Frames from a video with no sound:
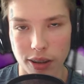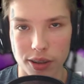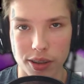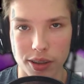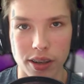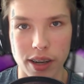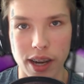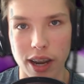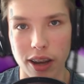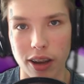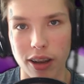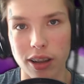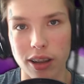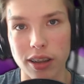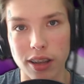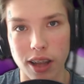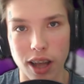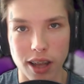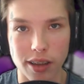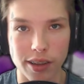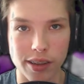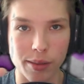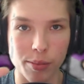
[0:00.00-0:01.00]
Tiles are
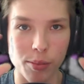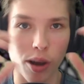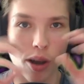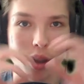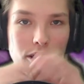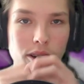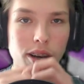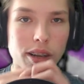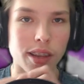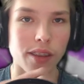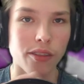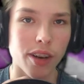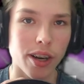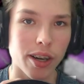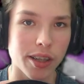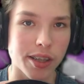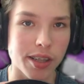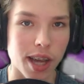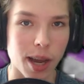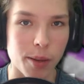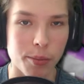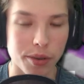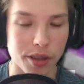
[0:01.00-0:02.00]
now a lot smaller at
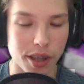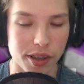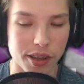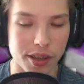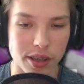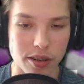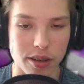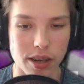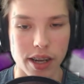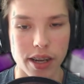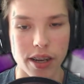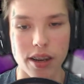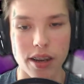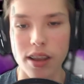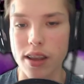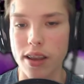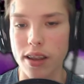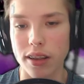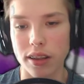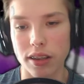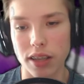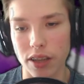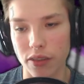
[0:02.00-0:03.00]
the very top of the
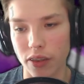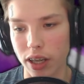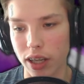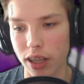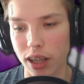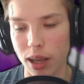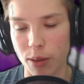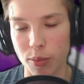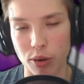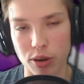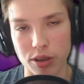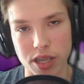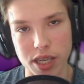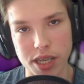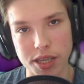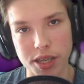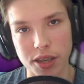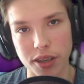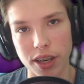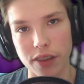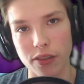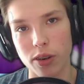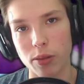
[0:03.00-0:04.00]
screen, leaving a lot
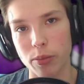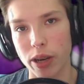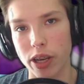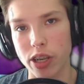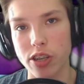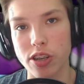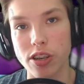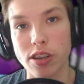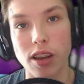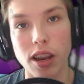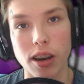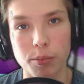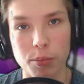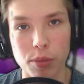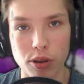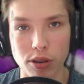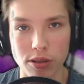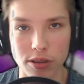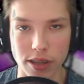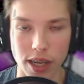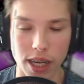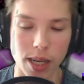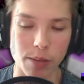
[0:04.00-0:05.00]
more detailed information
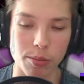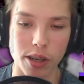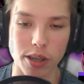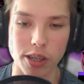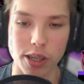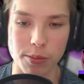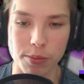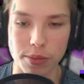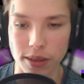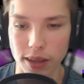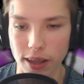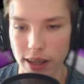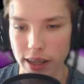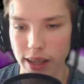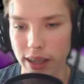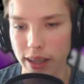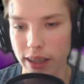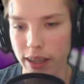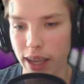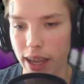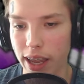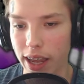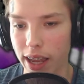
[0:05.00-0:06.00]
on per game that you're
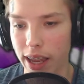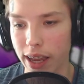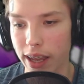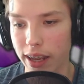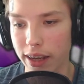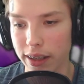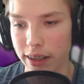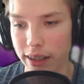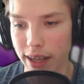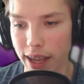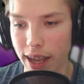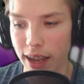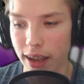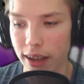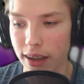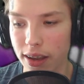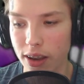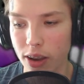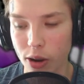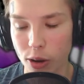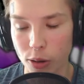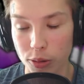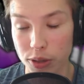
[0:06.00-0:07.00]
playing. And
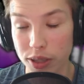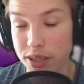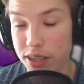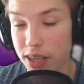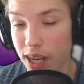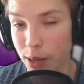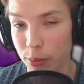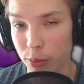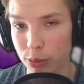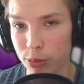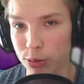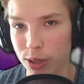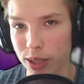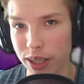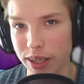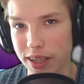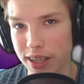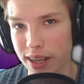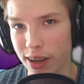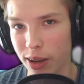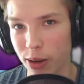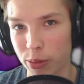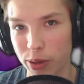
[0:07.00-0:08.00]
yeah, only time
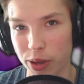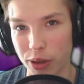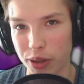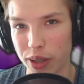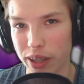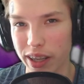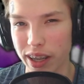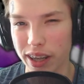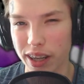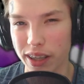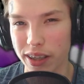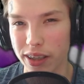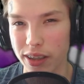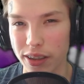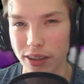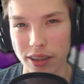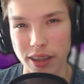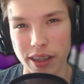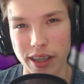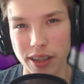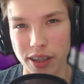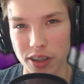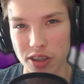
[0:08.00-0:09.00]
will really tell. We only got
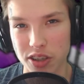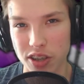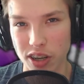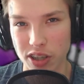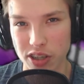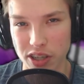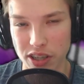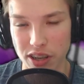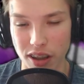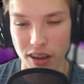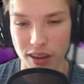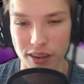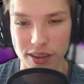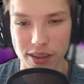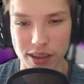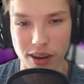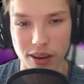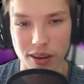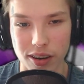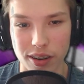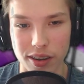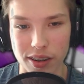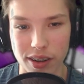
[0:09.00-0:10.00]
a good look at Destruction
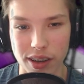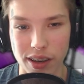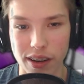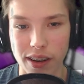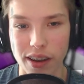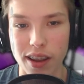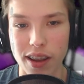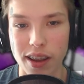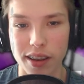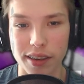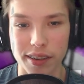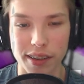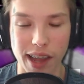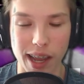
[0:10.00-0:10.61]
All-Stars and